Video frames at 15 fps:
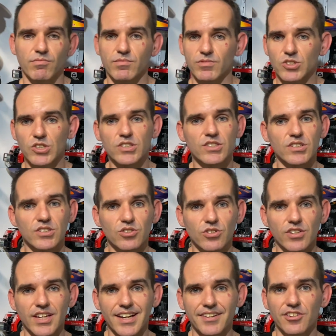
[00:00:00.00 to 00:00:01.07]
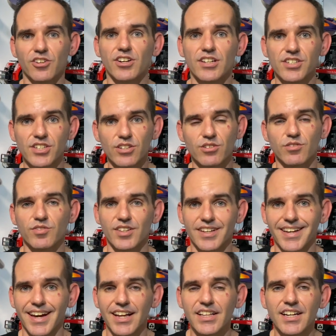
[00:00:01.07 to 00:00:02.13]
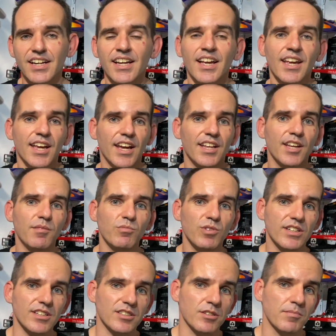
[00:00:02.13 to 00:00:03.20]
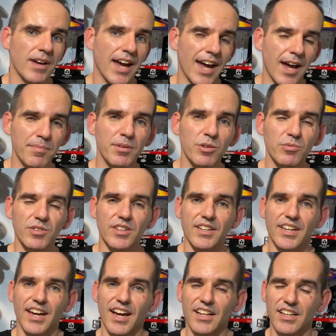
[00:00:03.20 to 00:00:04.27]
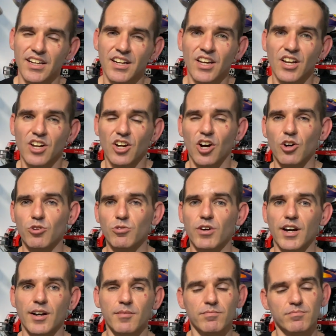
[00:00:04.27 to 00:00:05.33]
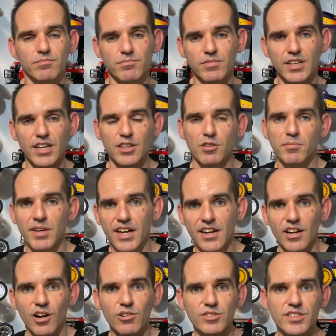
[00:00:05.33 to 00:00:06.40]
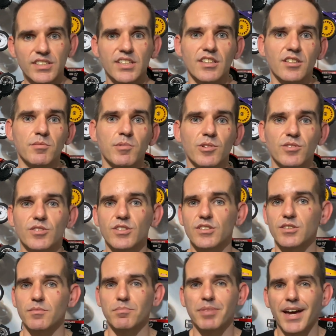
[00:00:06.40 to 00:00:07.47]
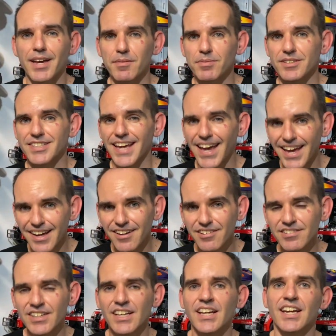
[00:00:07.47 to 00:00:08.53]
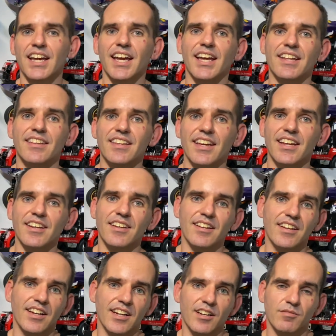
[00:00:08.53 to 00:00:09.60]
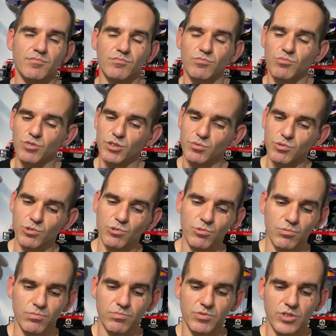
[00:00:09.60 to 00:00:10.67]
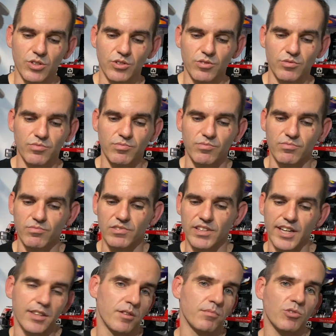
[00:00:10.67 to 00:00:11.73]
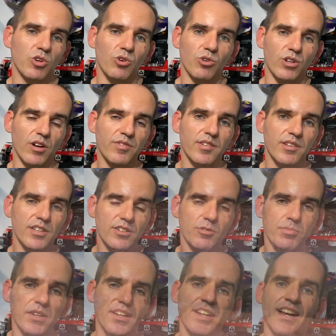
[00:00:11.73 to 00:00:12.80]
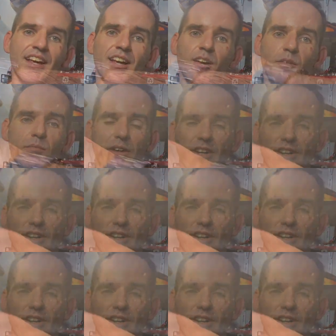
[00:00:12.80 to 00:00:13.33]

just to sort of get an idea of the colour. And then once I'm happy with the colour, I'll get them out, I'll sit them onto some paper towel, and then we will sort of let them cool off a little bit. But